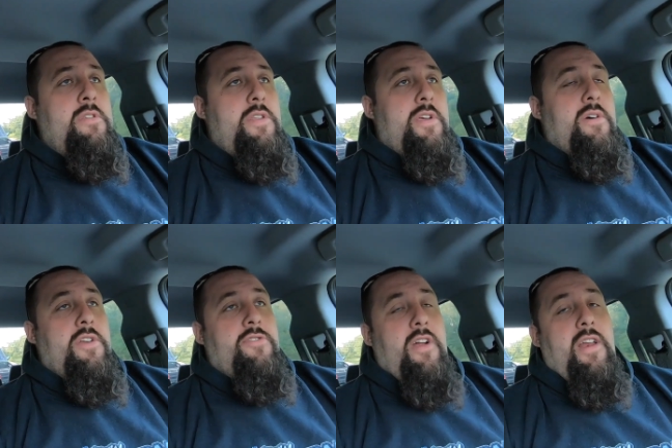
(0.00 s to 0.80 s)
you go
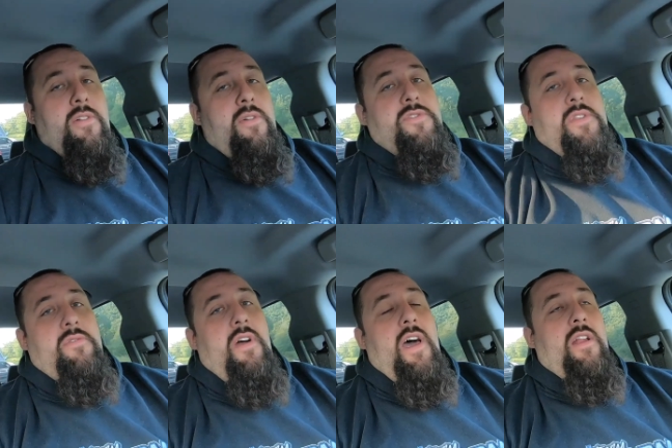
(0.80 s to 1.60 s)
to try to close the
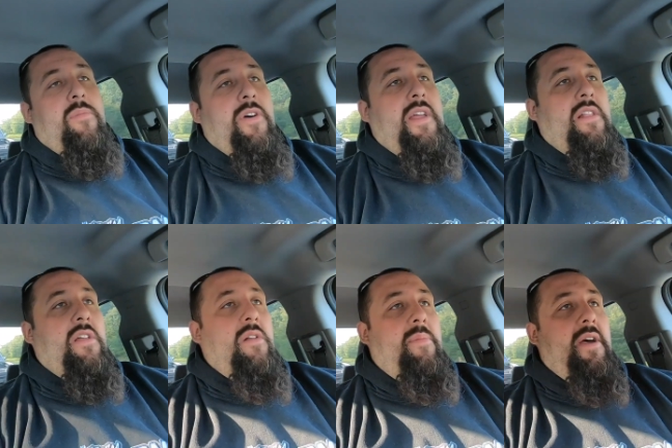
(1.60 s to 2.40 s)
throttle blade a
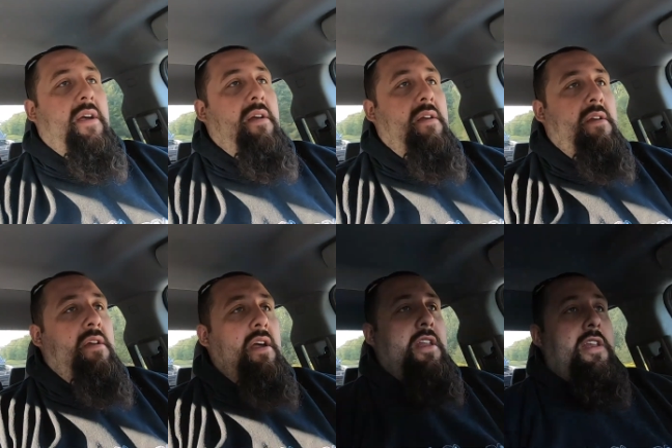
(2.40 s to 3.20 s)
little bit,
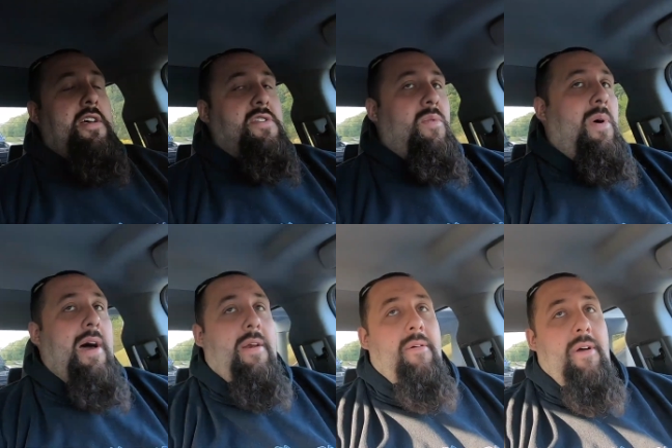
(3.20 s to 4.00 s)
and it doesn't
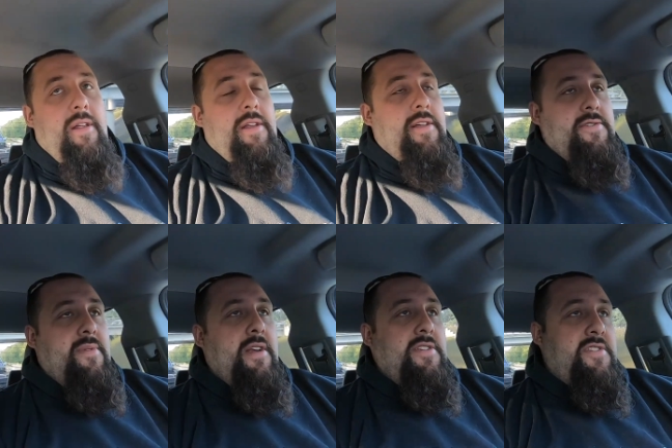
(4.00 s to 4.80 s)
want to run. It doesn't
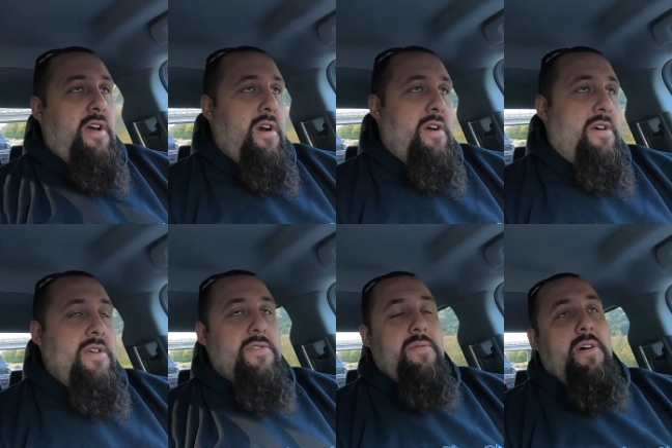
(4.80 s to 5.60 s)
want to start. It
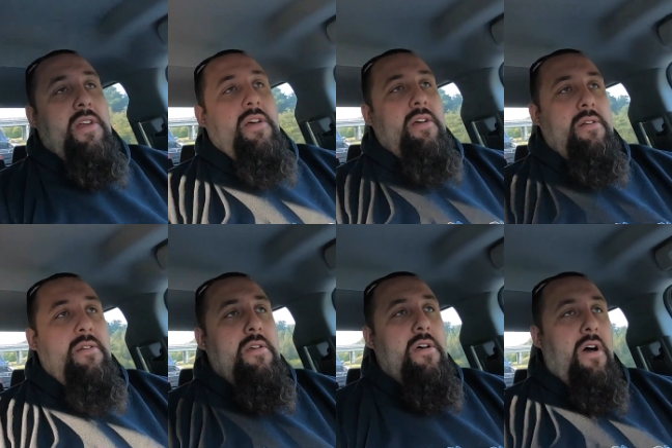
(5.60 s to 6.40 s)
doesn't want to
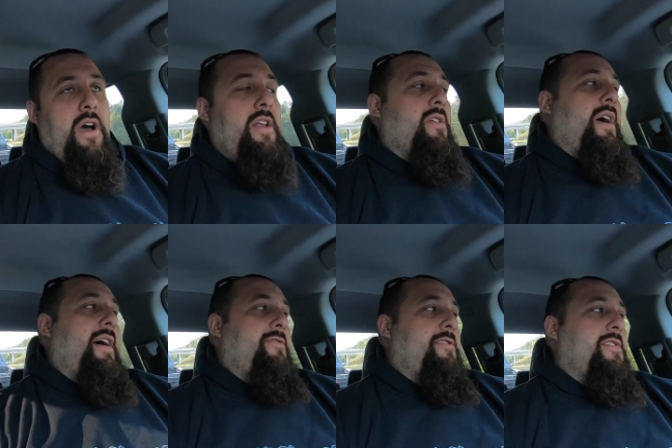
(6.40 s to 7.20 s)
idle
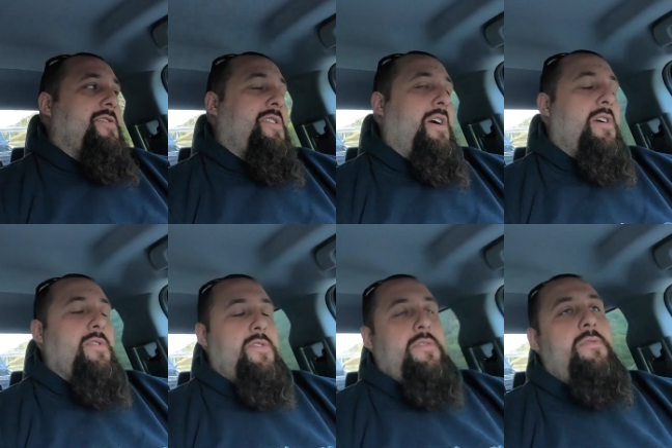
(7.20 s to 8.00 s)
after it
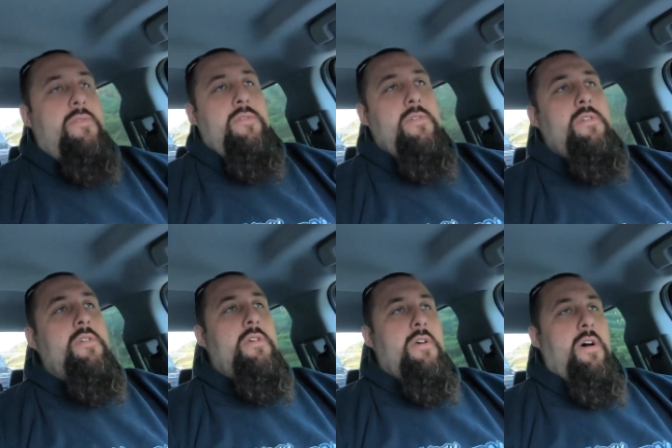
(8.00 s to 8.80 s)
starts.
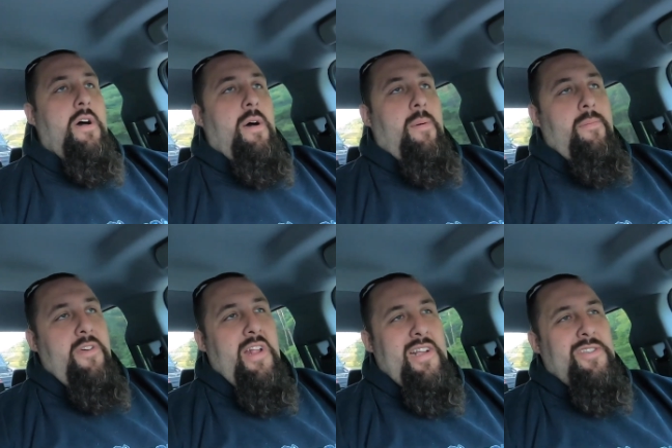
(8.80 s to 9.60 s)

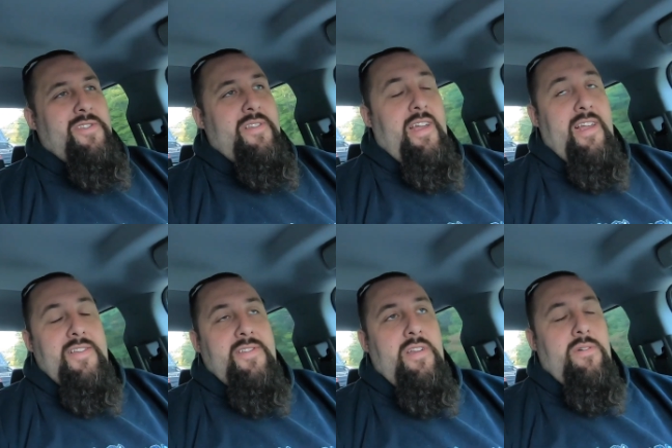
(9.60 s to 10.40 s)
And I
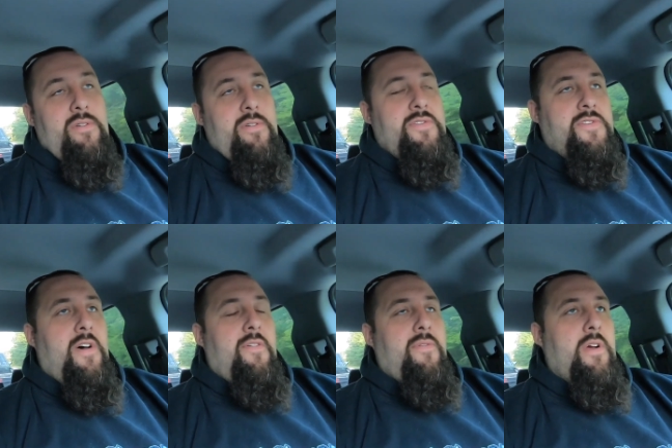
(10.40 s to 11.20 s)
guess I don't know the
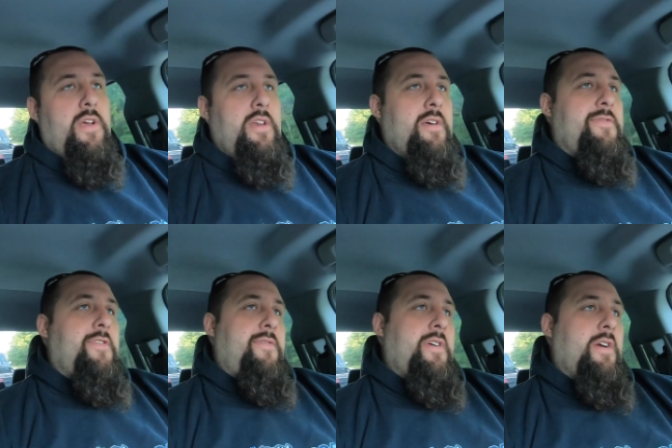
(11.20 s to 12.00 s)
software good enough
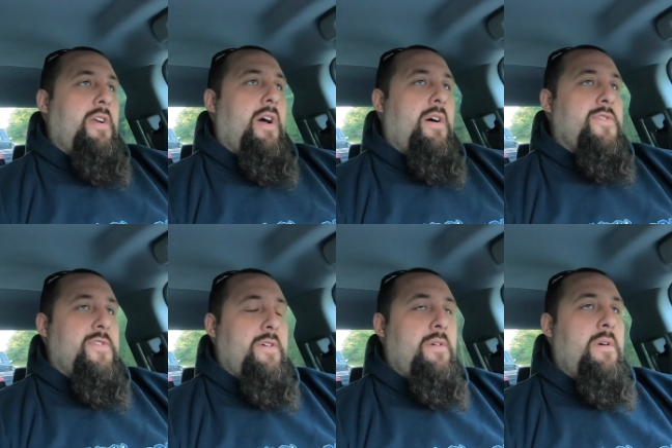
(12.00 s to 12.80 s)
to figure it out.
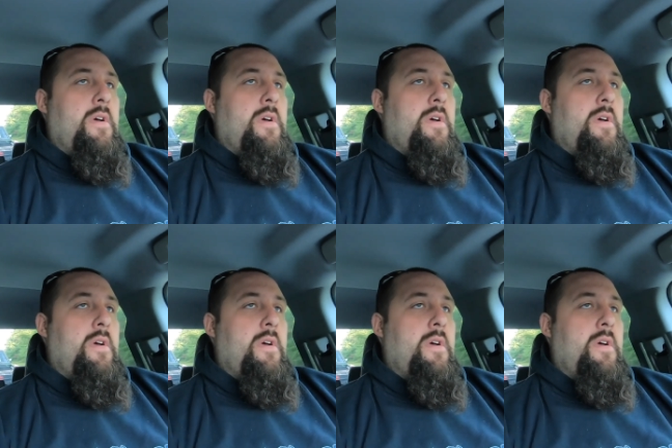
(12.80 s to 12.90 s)
So